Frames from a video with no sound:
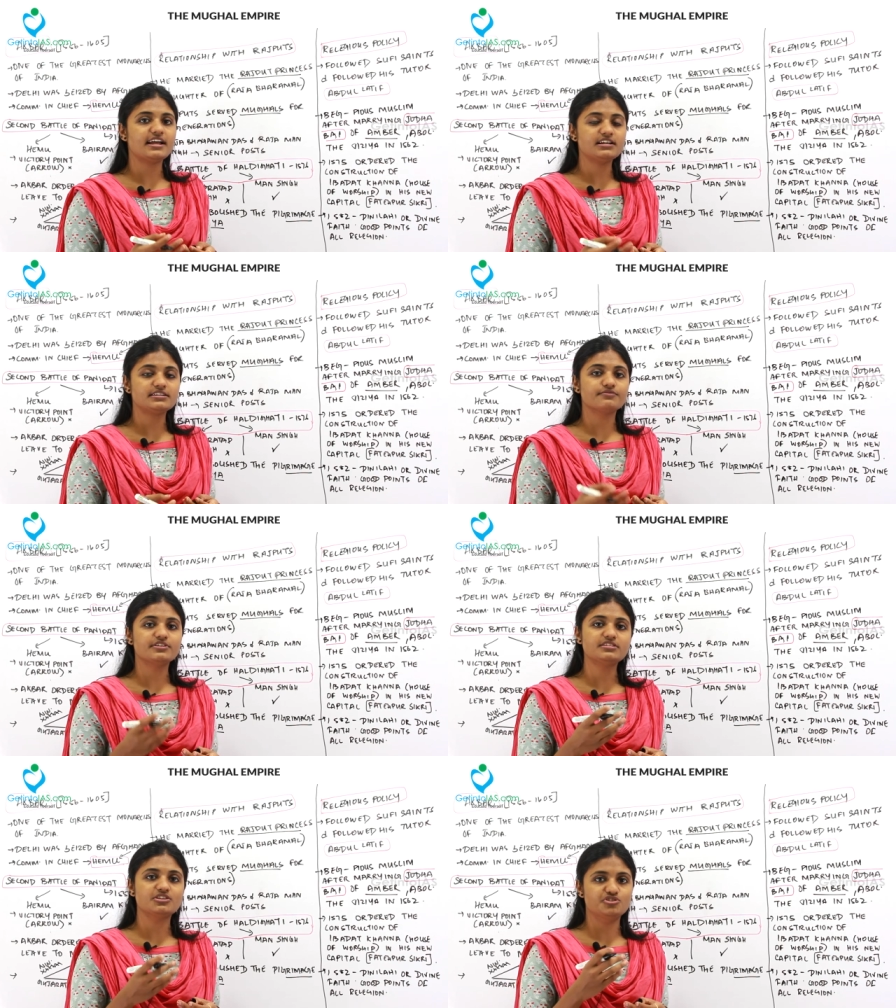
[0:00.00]
dealt
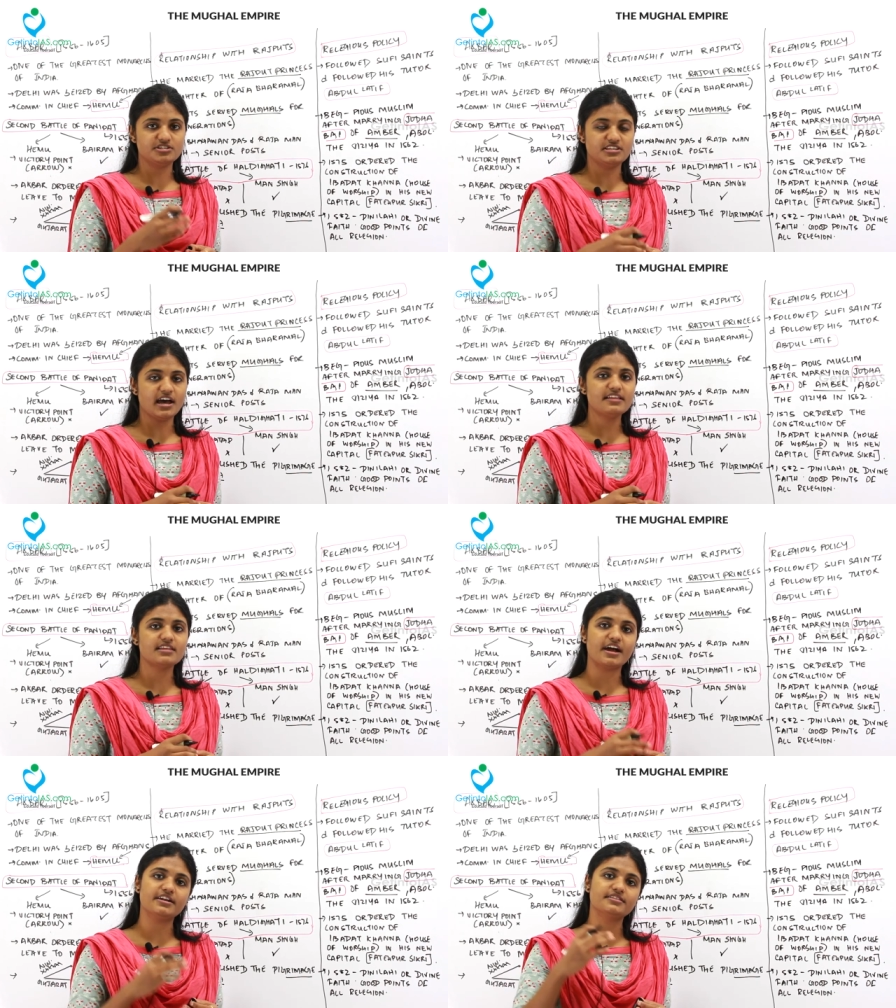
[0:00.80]
with jizya
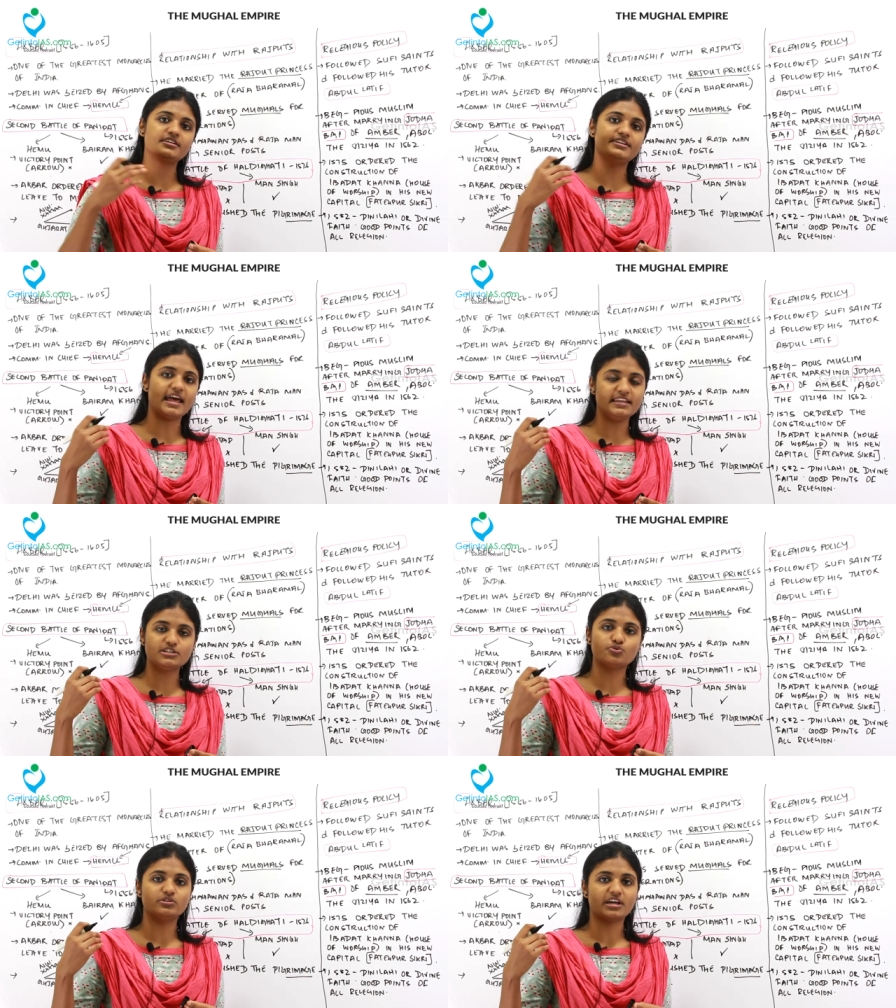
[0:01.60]
under the Delhi
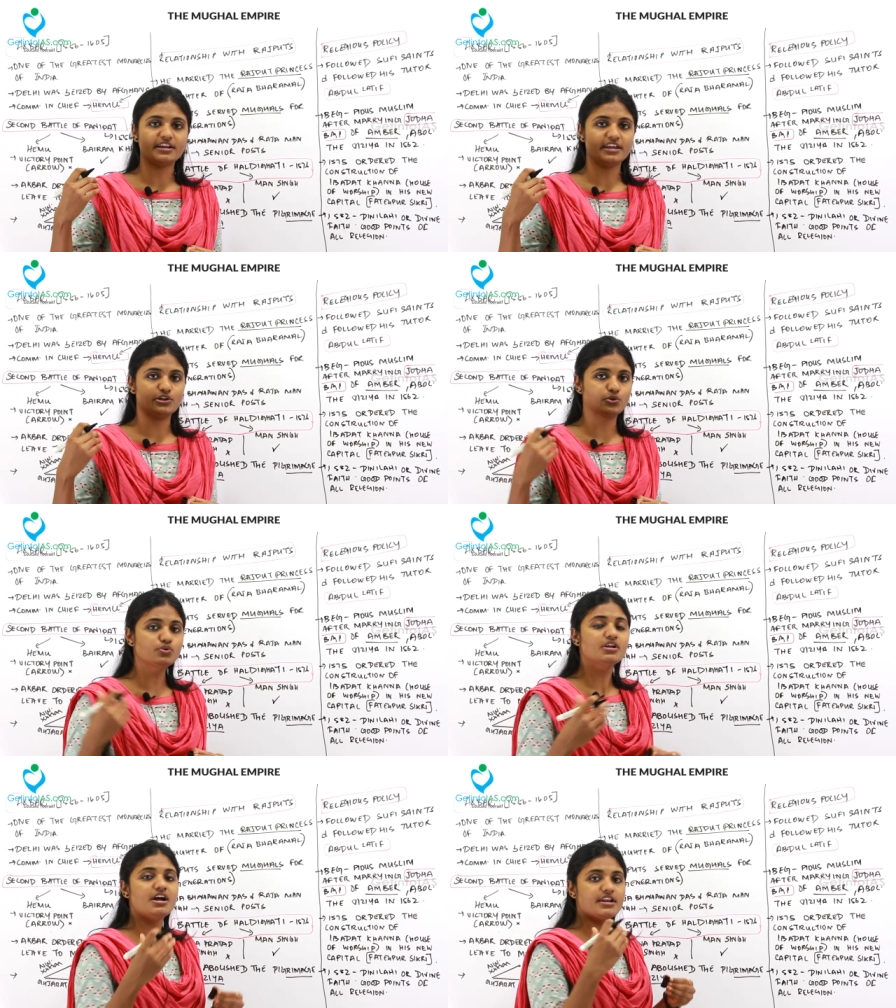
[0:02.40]
Sultanate rule.